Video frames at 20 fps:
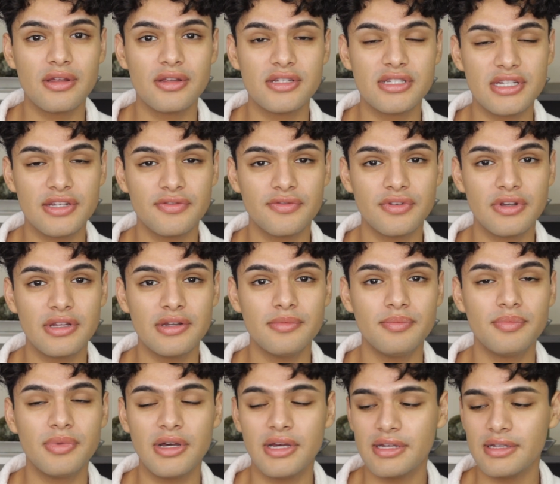
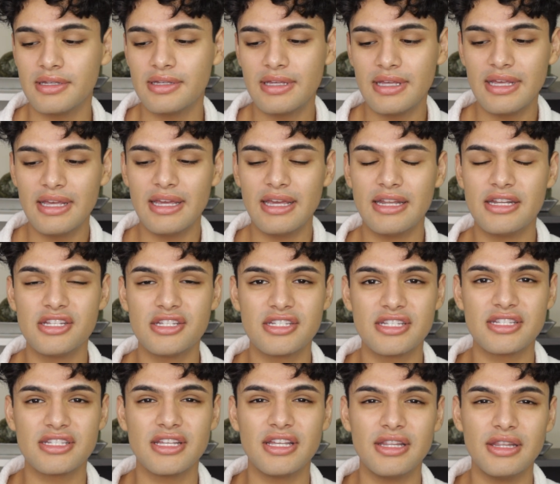different, but it is
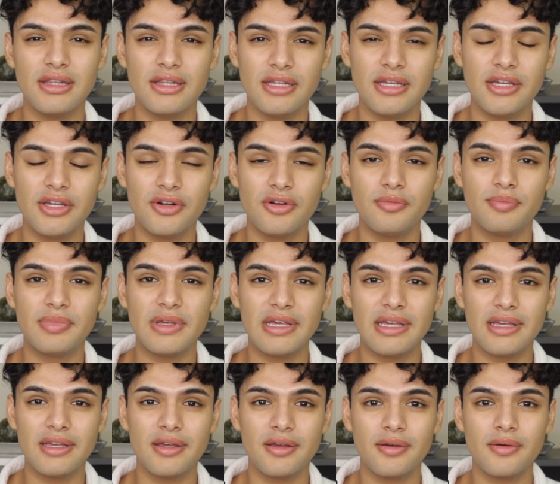just a little
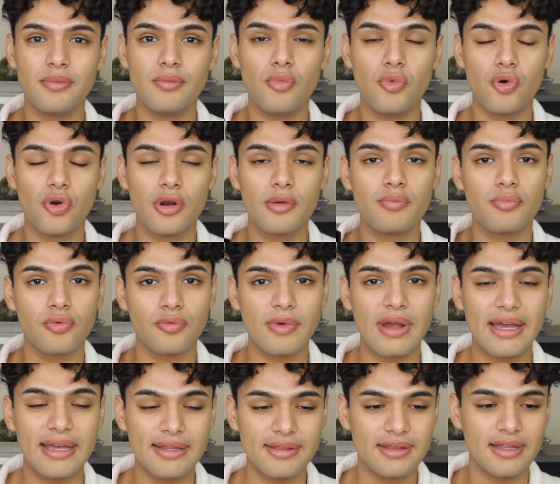bit more
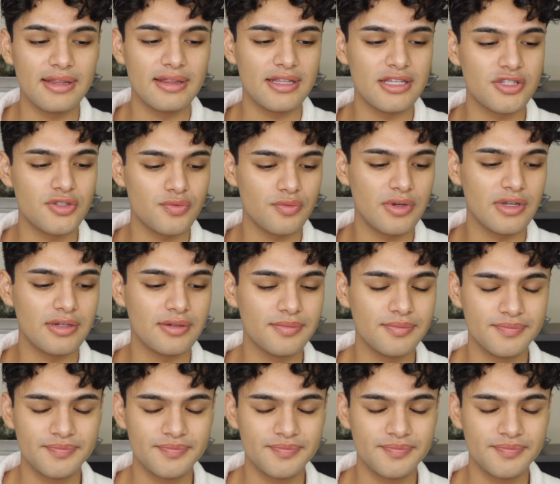bright than this one.